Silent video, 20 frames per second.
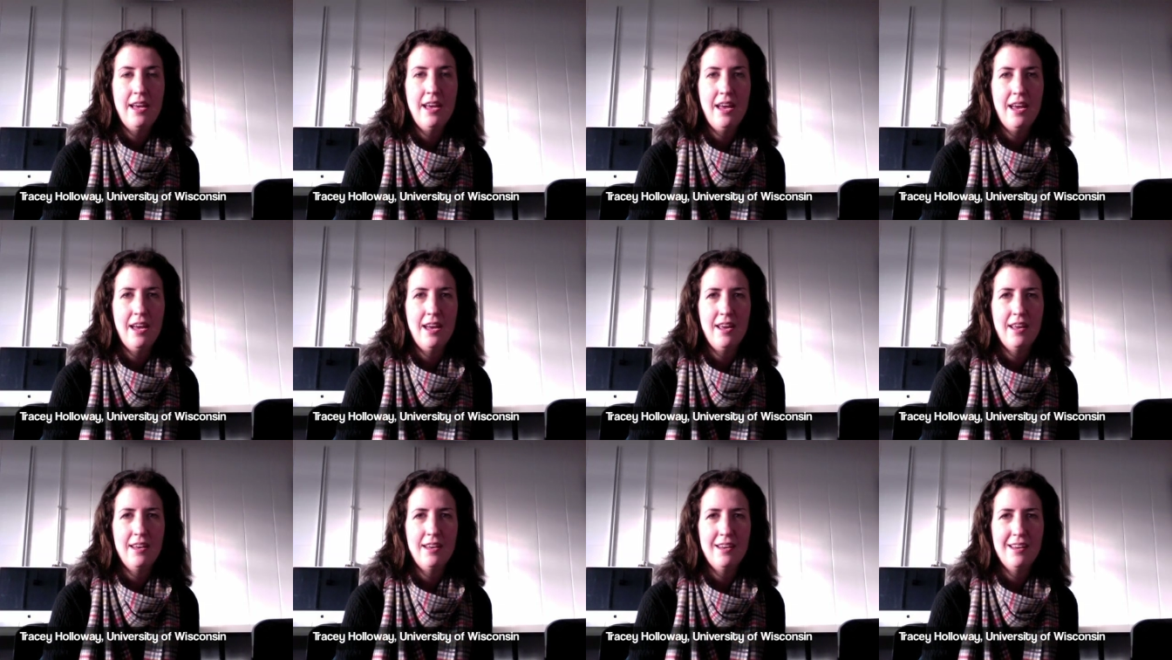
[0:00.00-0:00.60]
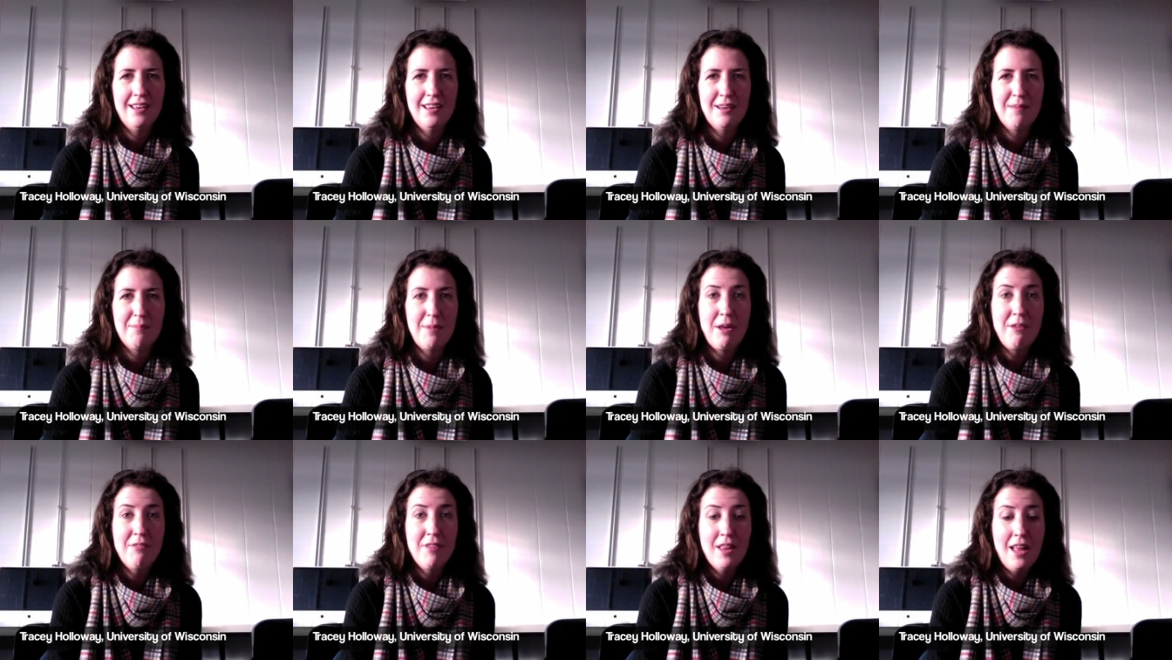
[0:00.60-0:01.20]
and uh,
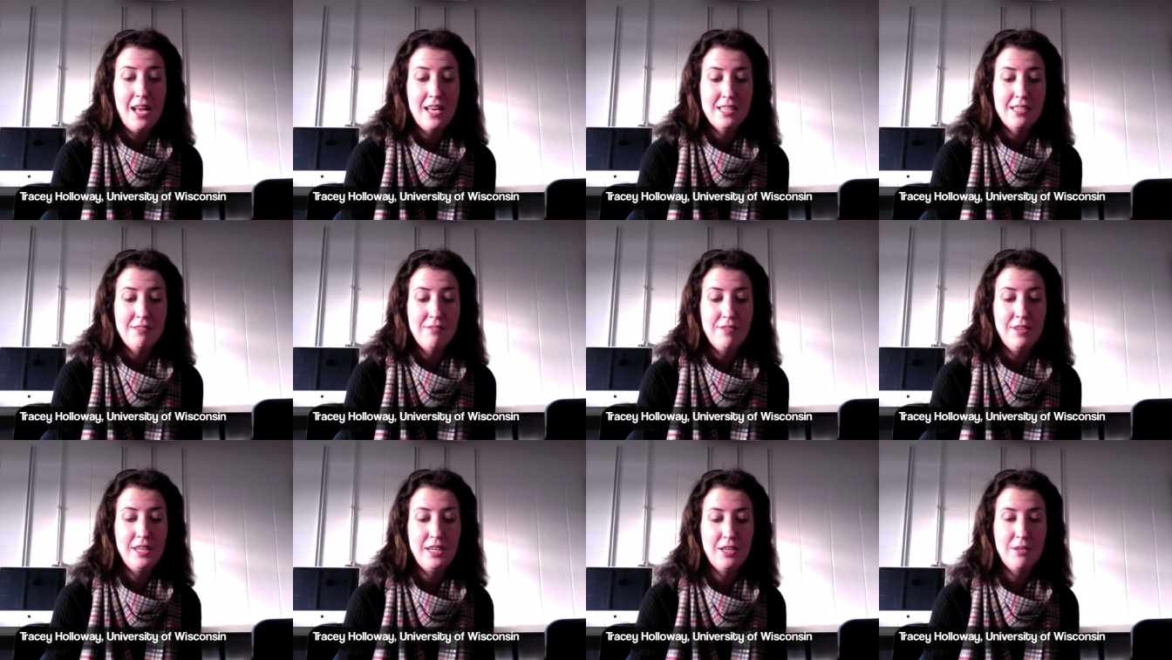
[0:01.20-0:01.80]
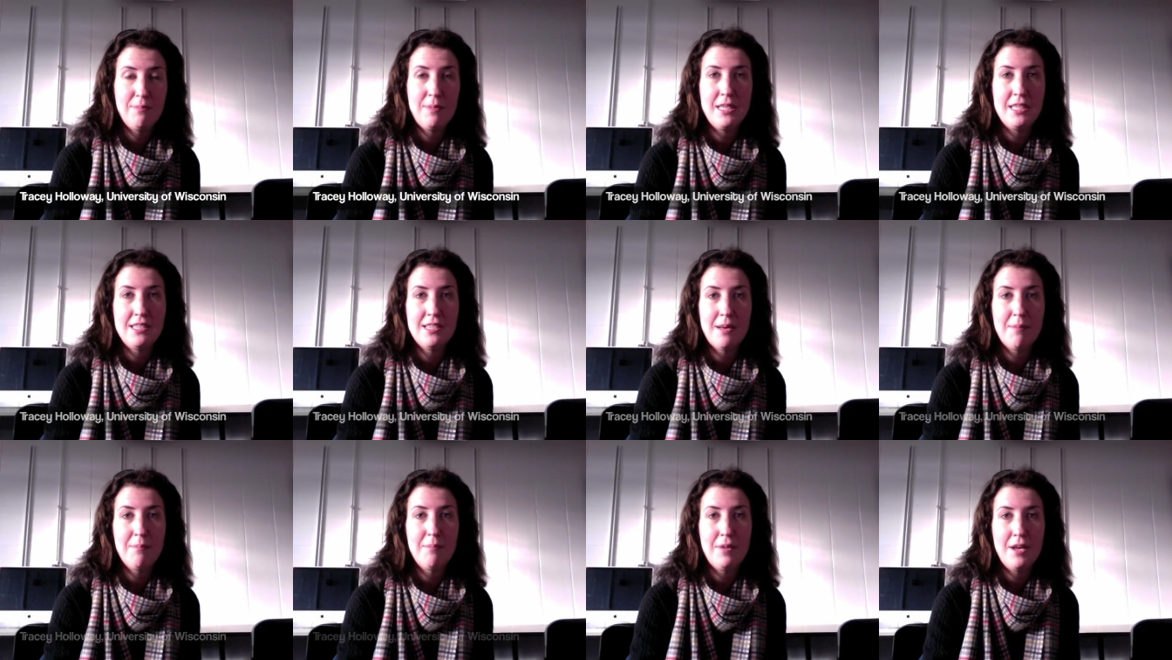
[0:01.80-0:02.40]
my philosophy could be
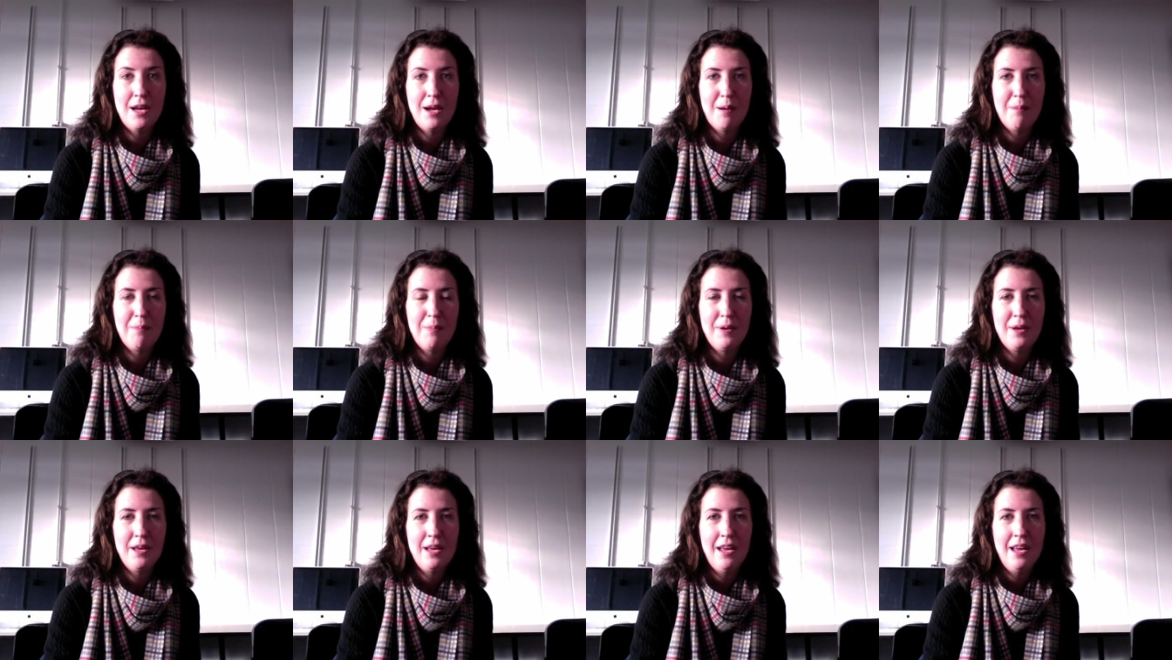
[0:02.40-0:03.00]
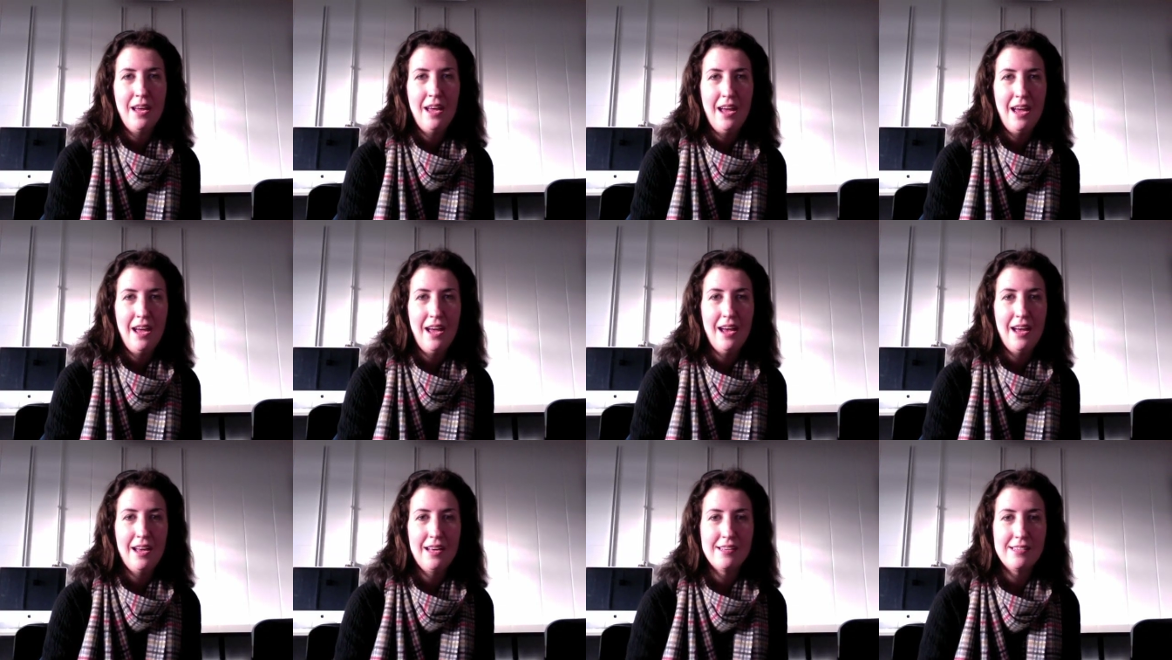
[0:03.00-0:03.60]
summed up
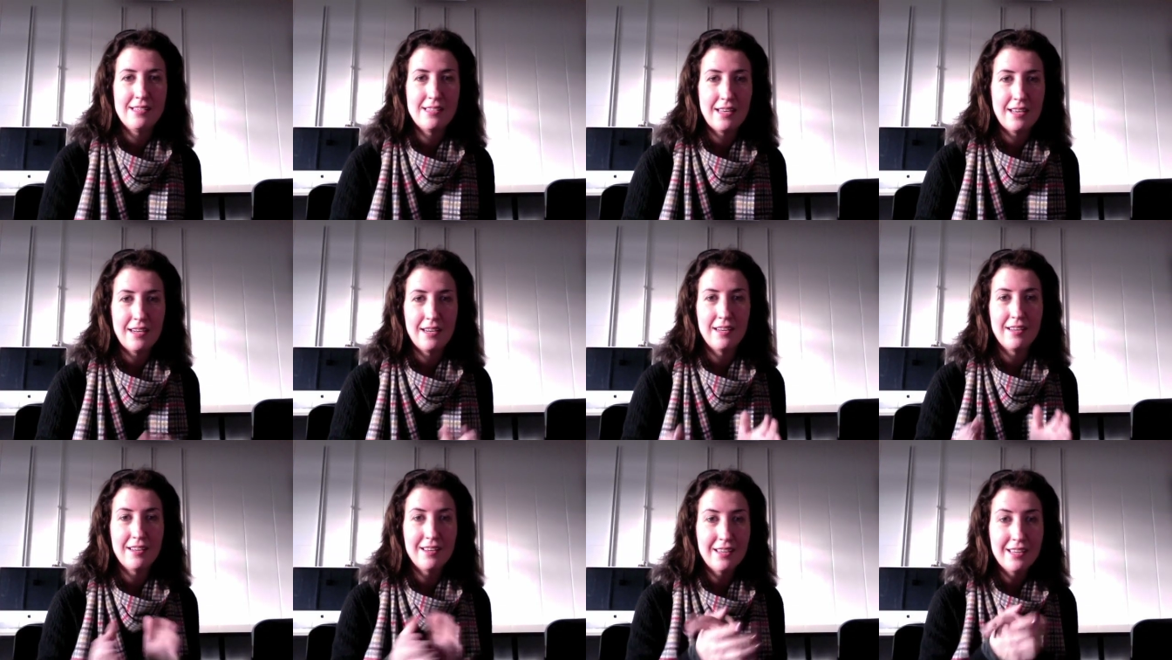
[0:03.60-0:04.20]
as uh,